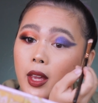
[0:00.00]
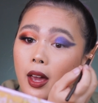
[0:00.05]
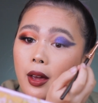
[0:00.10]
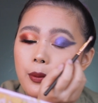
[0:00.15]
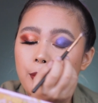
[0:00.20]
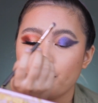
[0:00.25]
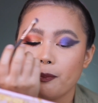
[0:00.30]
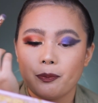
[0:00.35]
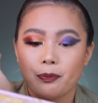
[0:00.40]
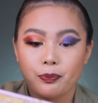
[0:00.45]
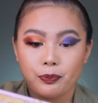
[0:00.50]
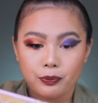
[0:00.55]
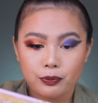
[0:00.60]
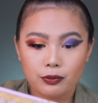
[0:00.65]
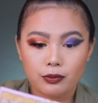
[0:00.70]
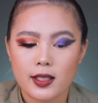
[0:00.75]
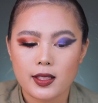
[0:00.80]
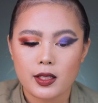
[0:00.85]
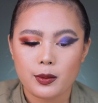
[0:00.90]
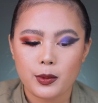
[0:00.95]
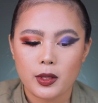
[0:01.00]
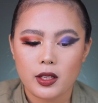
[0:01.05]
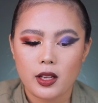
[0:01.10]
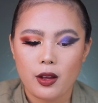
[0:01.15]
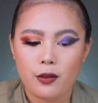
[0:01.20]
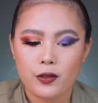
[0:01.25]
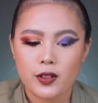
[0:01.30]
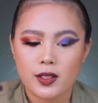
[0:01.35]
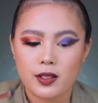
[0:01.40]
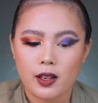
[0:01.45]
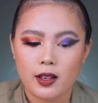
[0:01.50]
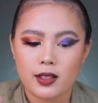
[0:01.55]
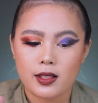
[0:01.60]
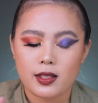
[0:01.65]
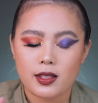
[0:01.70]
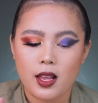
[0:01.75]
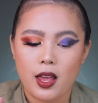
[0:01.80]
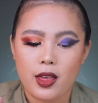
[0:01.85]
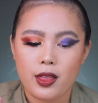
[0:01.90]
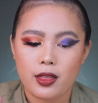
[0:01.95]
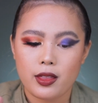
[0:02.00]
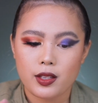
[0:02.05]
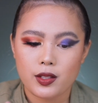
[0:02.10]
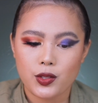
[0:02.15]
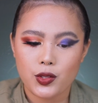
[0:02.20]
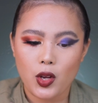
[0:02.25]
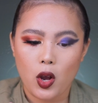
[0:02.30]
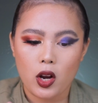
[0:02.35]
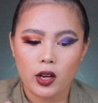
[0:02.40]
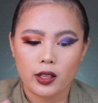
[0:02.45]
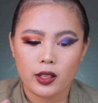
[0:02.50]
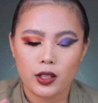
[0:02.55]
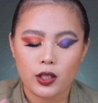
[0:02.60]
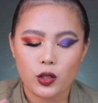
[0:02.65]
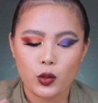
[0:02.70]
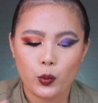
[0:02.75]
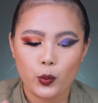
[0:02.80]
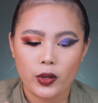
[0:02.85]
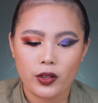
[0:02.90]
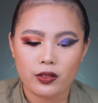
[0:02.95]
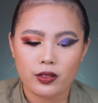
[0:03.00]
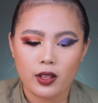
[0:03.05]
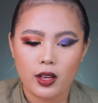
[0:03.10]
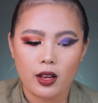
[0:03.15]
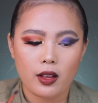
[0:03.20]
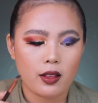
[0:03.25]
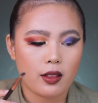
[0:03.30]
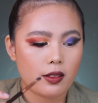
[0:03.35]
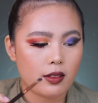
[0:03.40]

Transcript: Yeah. Next, I'm gonna emphasize this socket with